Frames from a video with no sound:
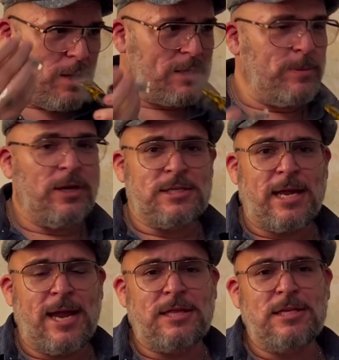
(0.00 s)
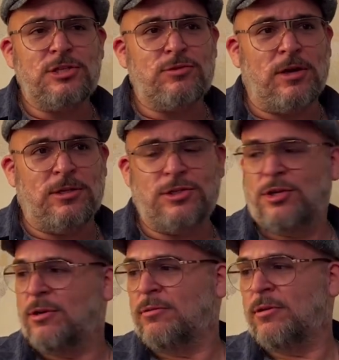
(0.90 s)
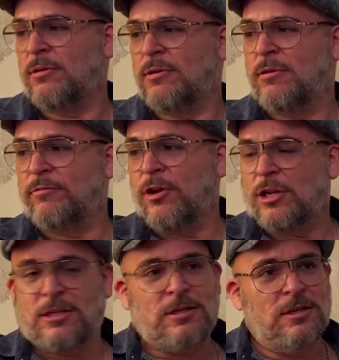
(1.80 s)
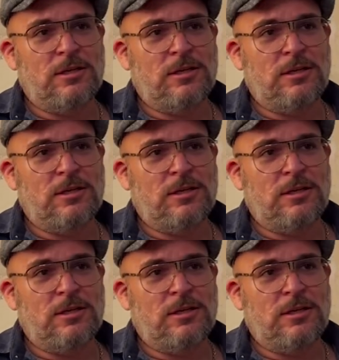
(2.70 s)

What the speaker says: It's because I had these struggles, you know, of not